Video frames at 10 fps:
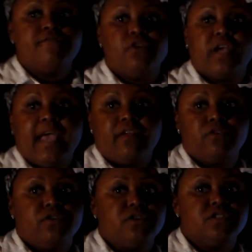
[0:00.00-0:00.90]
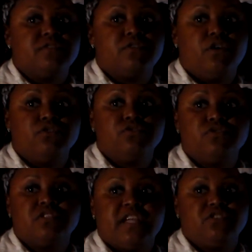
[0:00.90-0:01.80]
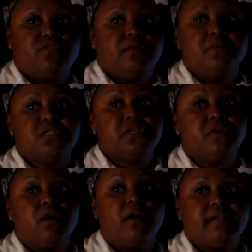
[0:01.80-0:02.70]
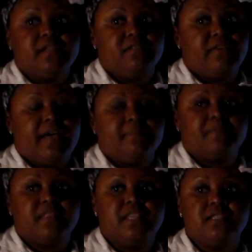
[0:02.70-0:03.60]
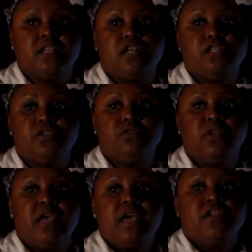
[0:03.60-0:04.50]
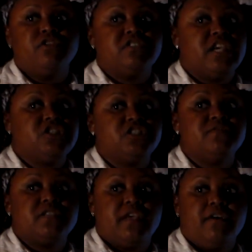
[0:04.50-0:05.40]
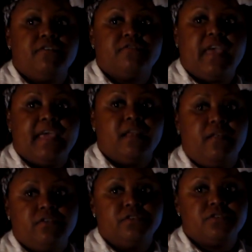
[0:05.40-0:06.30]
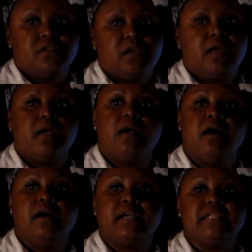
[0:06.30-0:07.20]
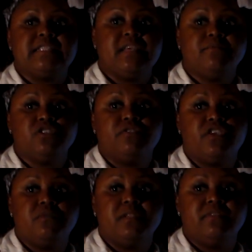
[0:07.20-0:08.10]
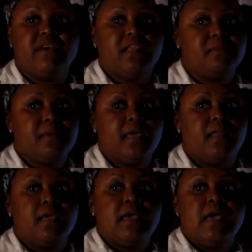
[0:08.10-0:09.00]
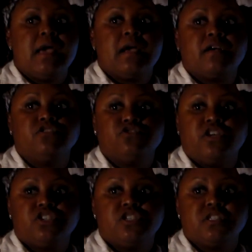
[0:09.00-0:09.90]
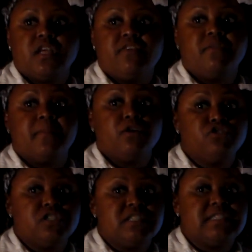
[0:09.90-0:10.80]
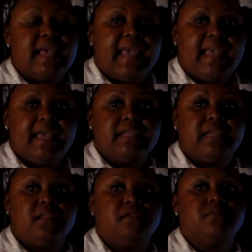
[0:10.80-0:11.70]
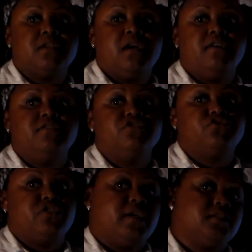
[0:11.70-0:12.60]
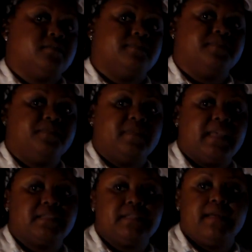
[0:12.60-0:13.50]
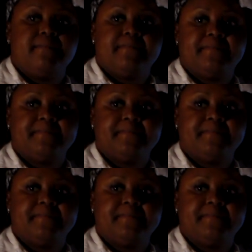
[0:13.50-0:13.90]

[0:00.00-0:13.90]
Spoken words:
4 categories of cultural saturated material are identified. These include notation of self and others, conception of human development, constructions of emotions, and idioms of distress. Next slide.